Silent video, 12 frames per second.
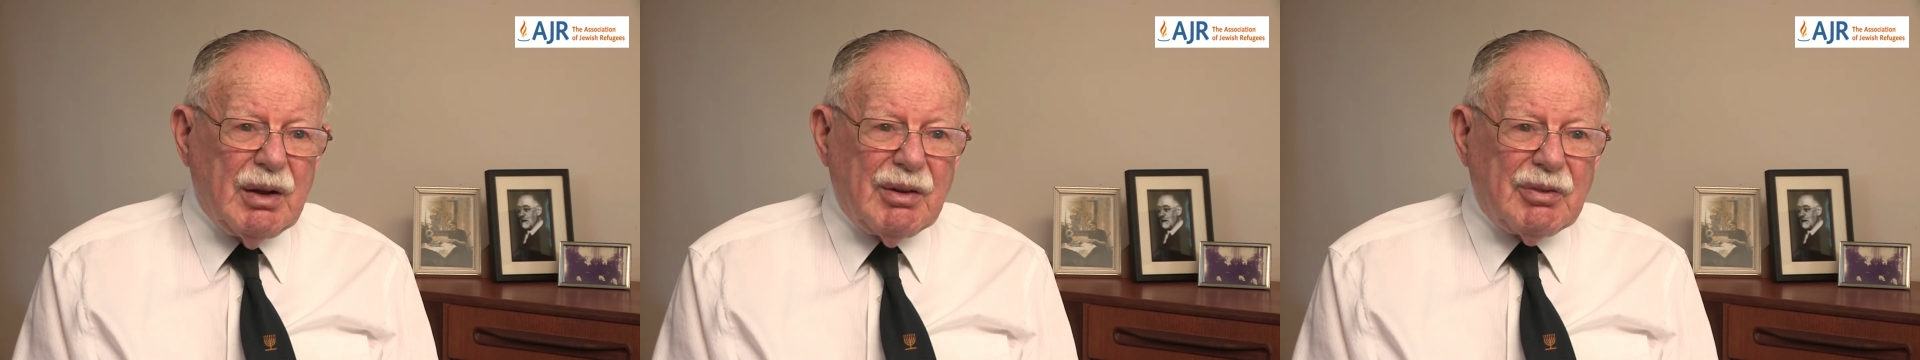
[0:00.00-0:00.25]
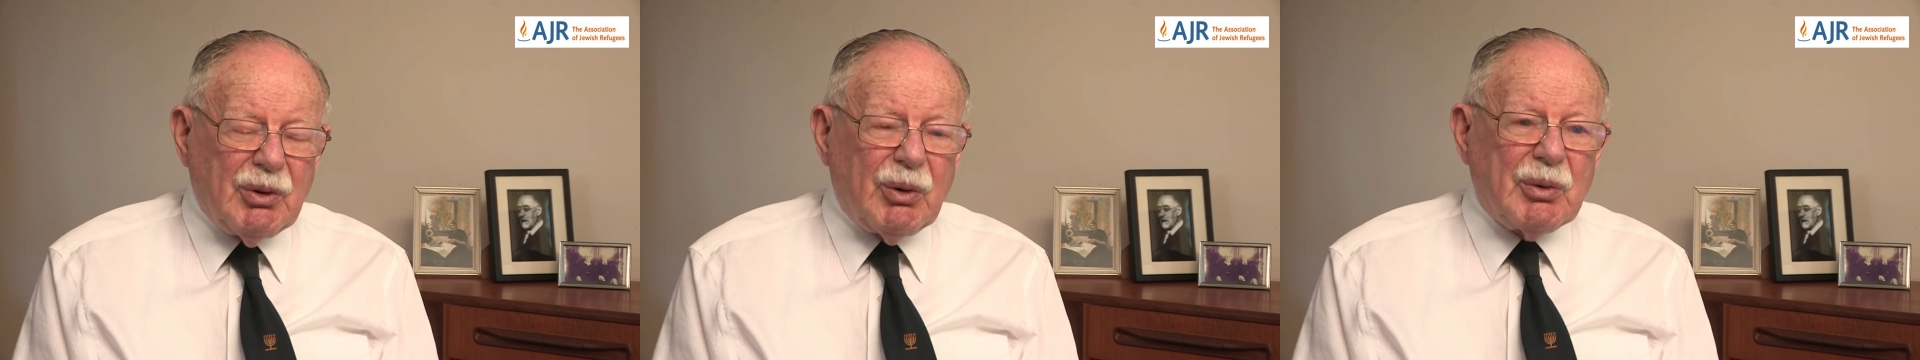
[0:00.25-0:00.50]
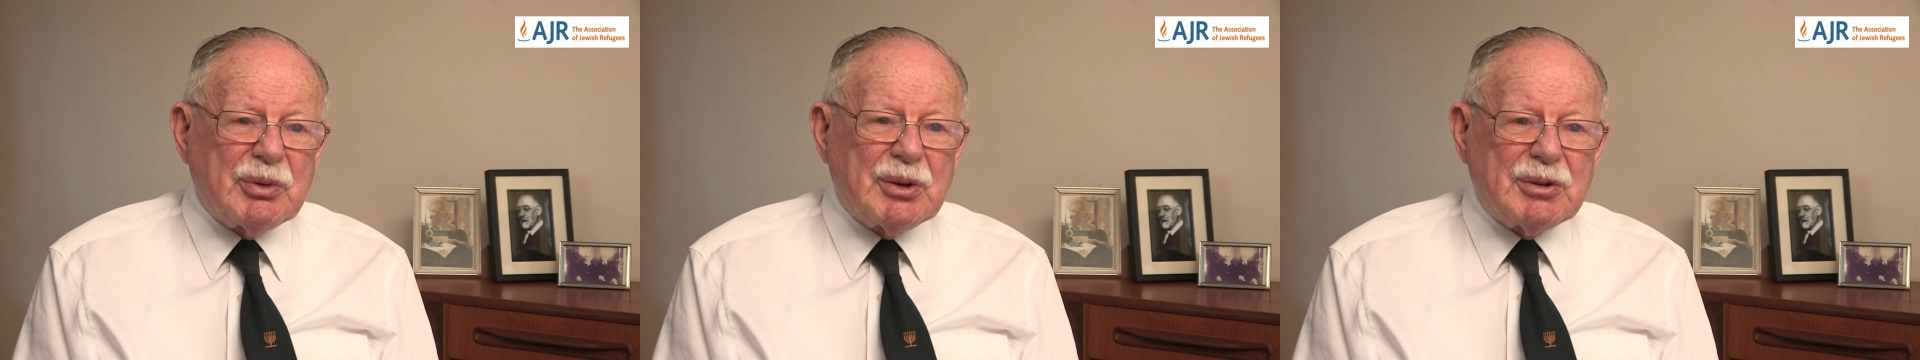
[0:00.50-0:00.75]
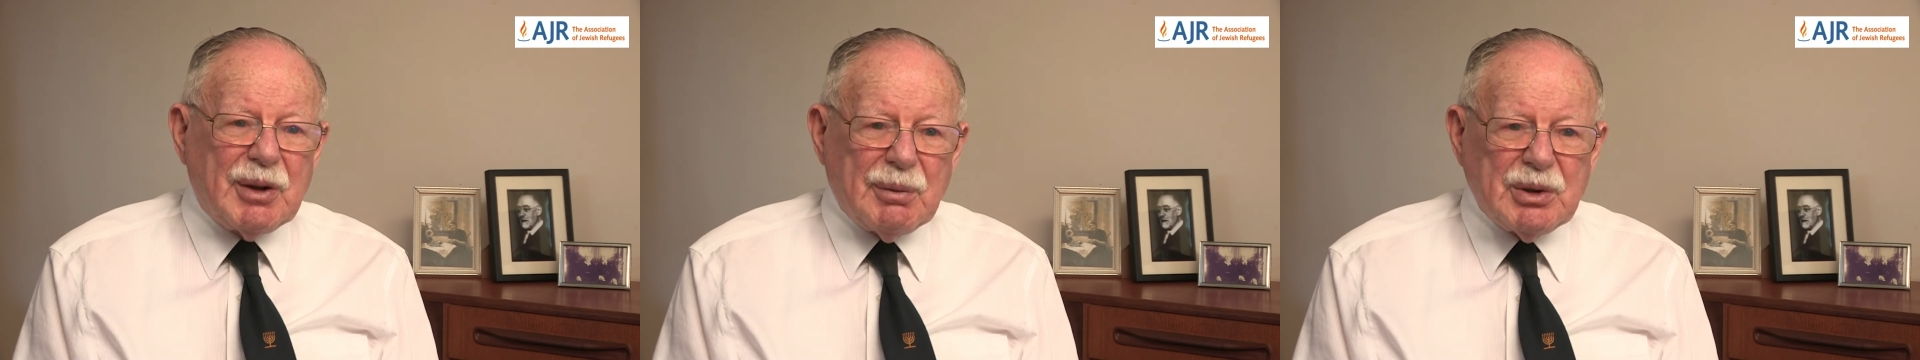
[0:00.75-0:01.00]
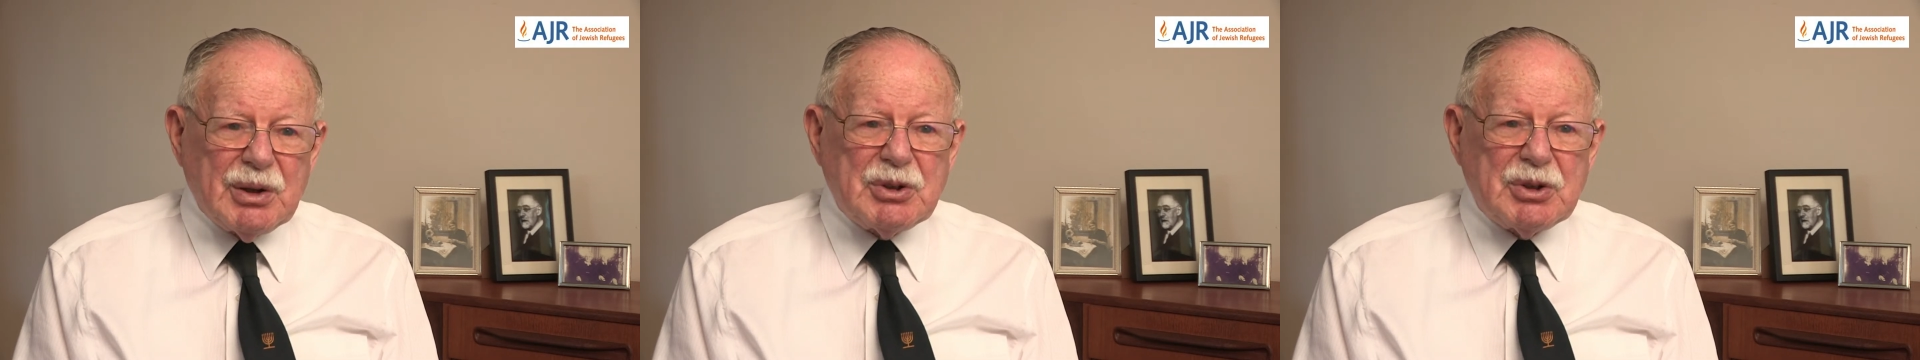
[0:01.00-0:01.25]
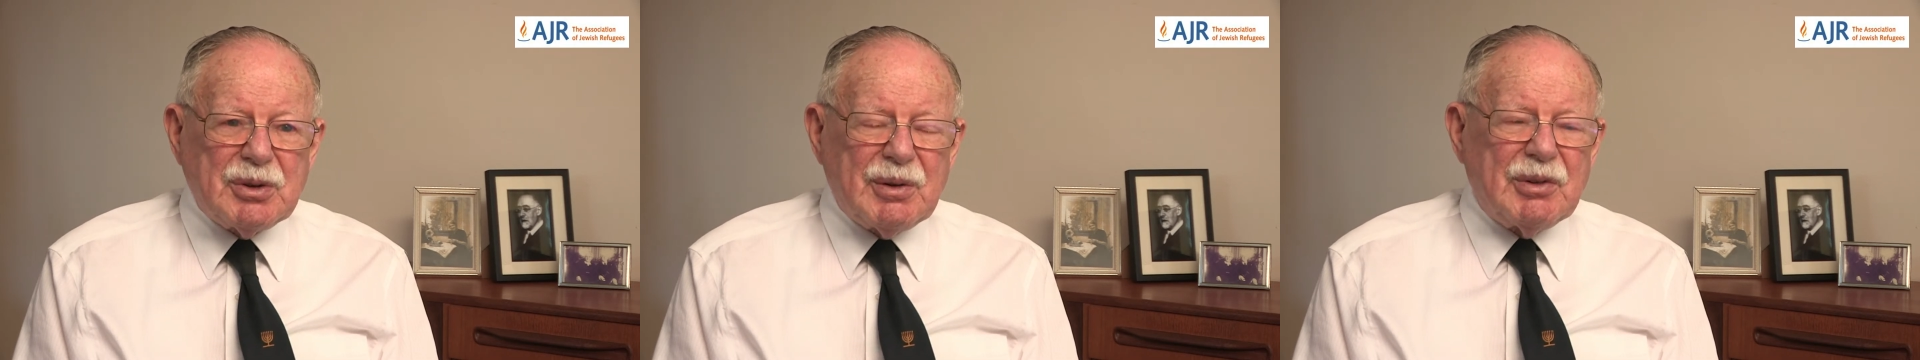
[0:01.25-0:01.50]
for all the damage
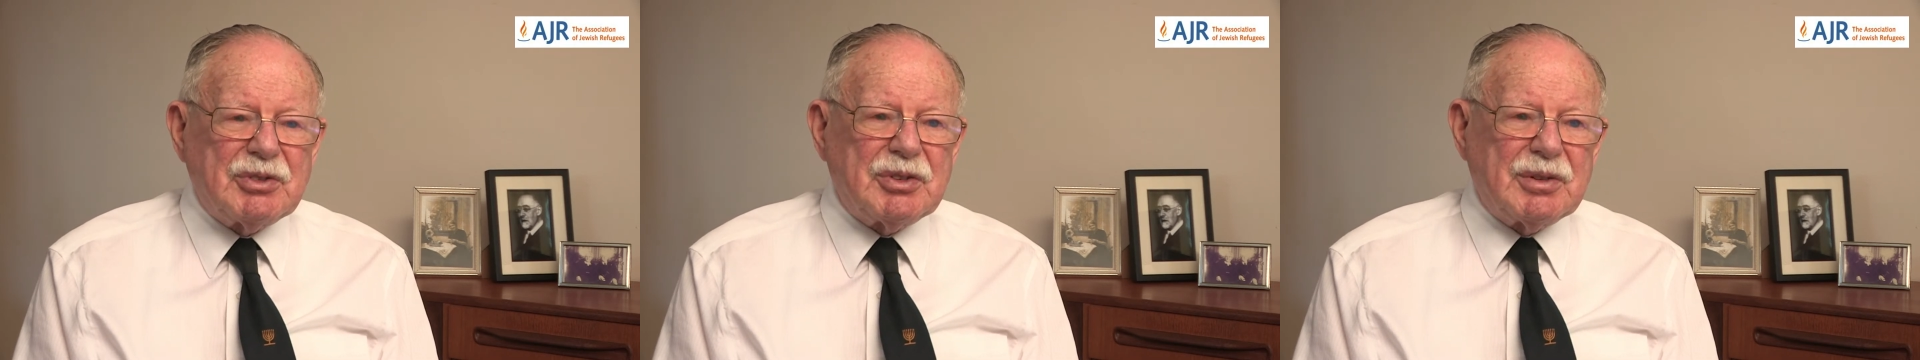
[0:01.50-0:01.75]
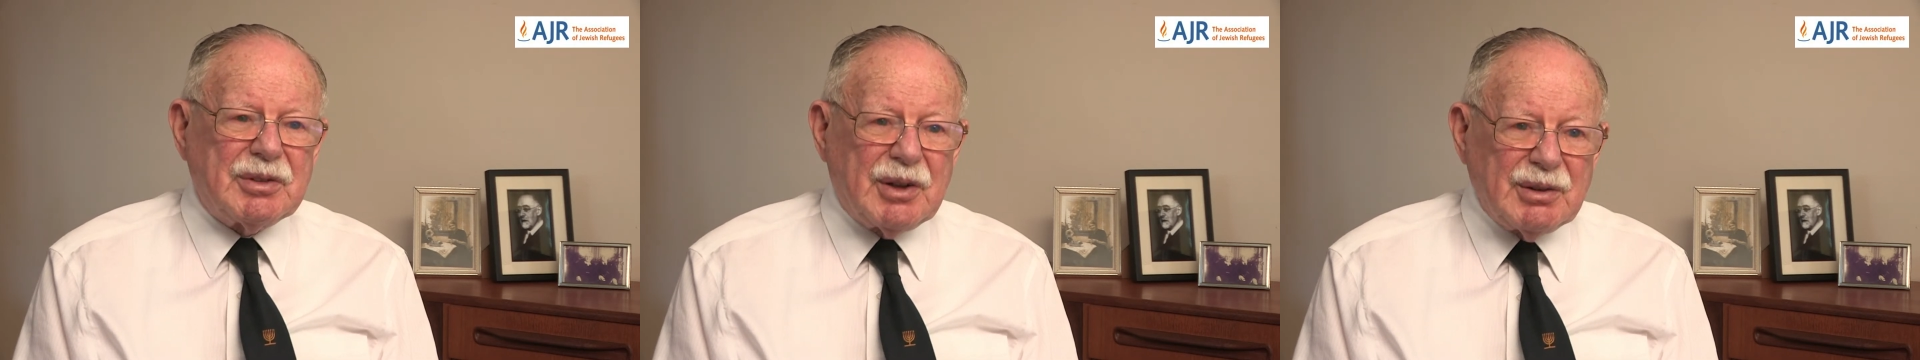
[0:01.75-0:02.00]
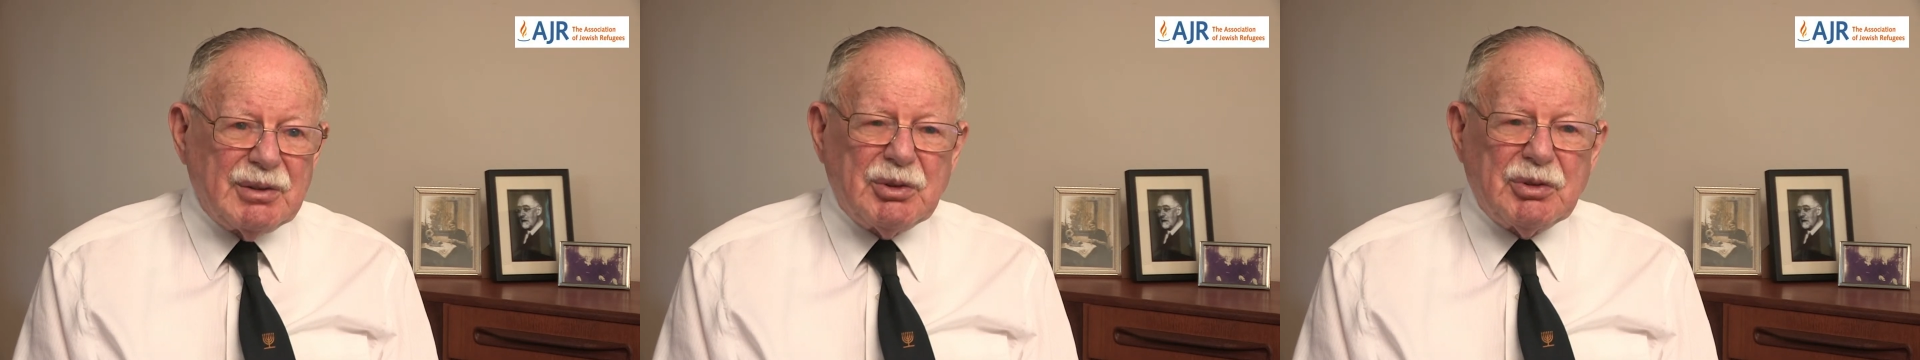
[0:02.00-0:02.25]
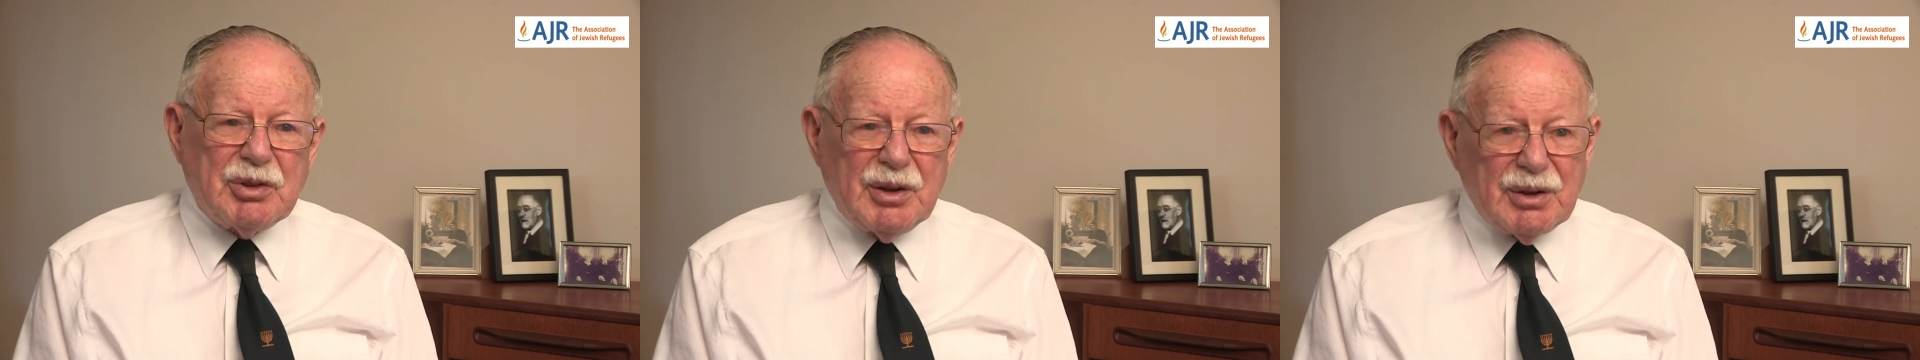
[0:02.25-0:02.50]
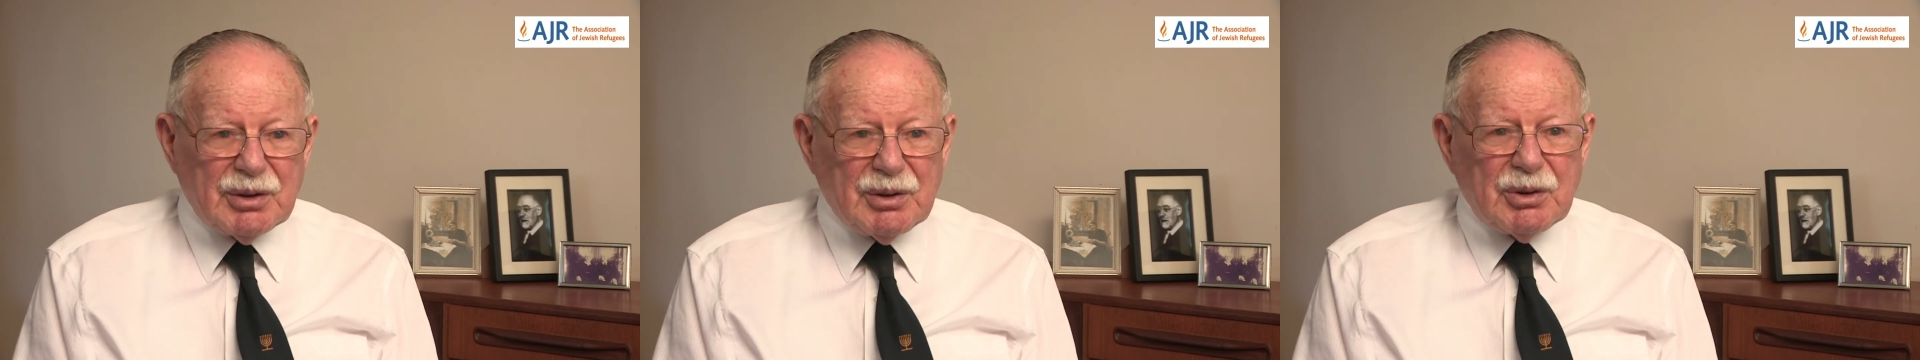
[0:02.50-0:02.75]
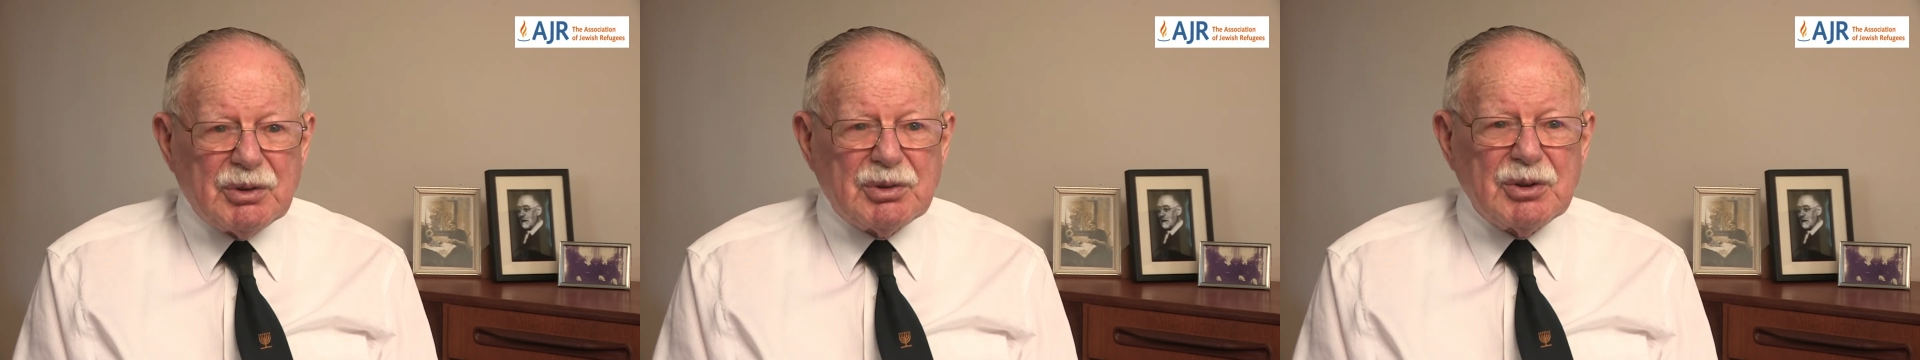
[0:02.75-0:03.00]
done to
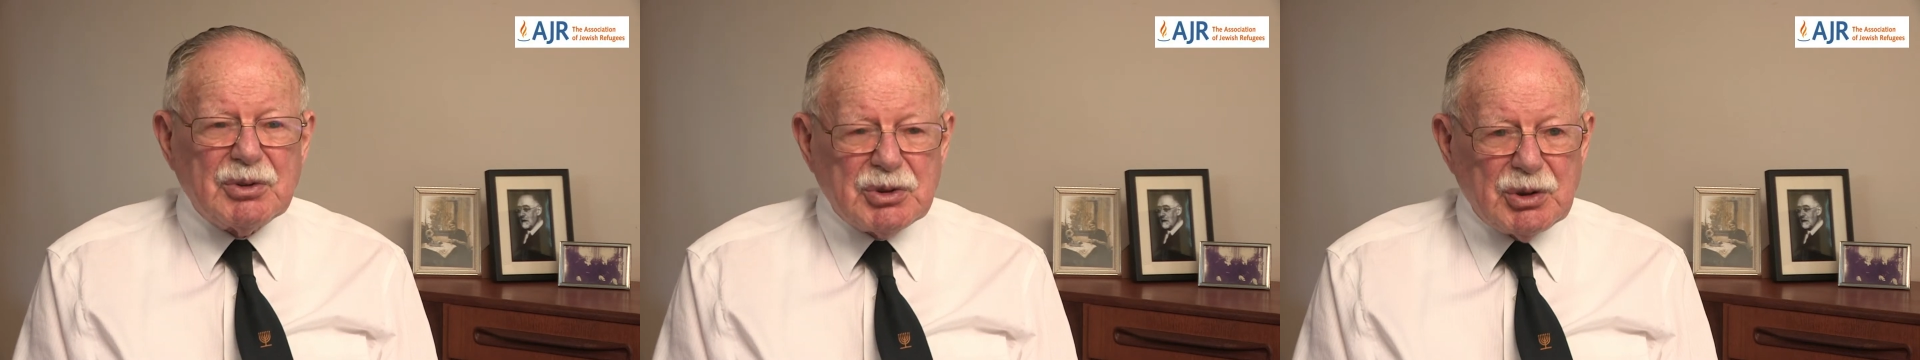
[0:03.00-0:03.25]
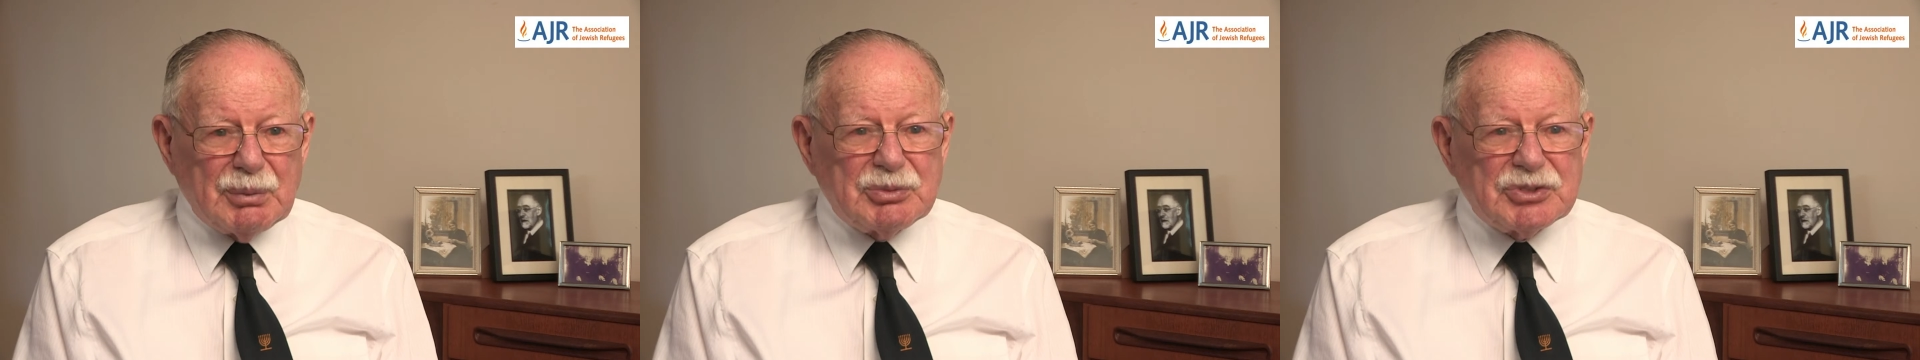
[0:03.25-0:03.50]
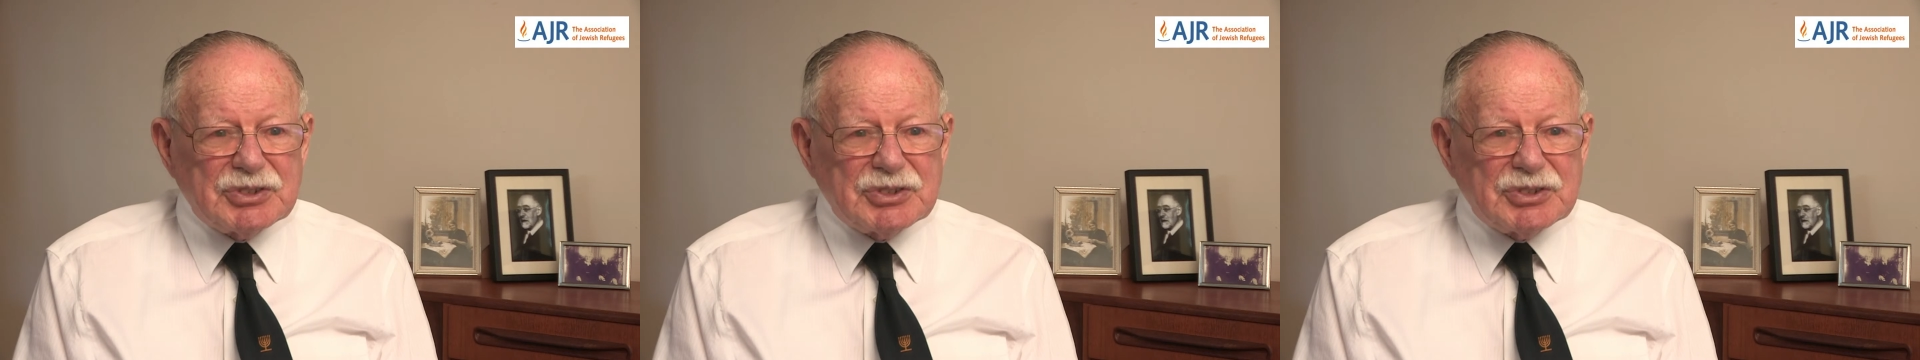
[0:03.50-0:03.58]
synagogues and shops.